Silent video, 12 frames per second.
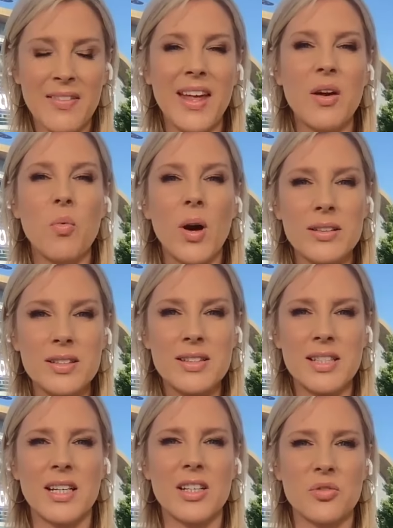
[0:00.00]
They want to
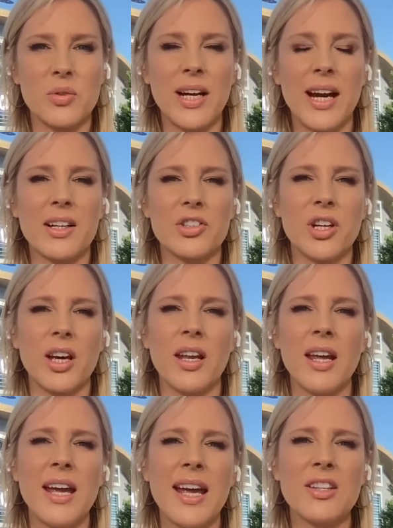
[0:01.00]
see his reaction.